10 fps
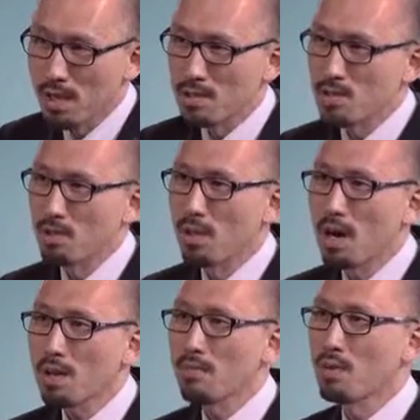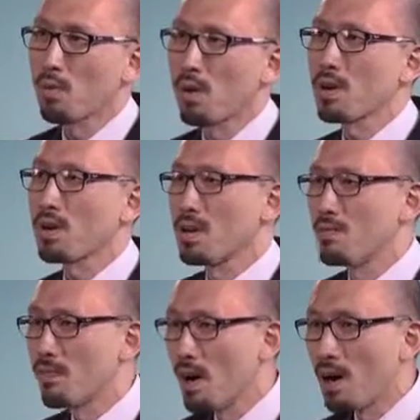And so a lot of your work
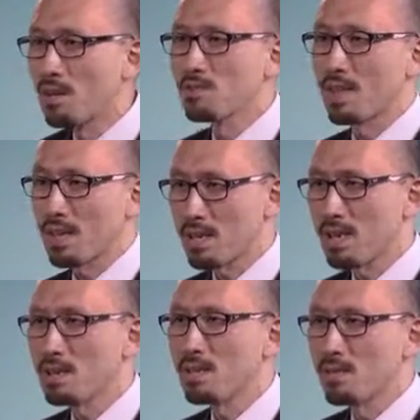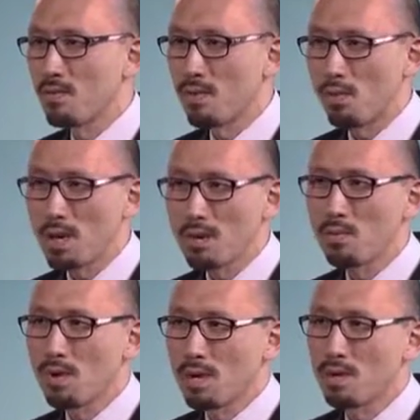involves that kind of
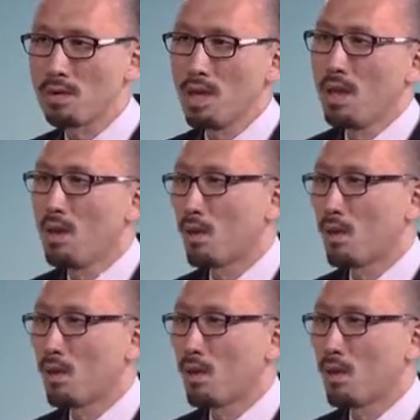one-on-one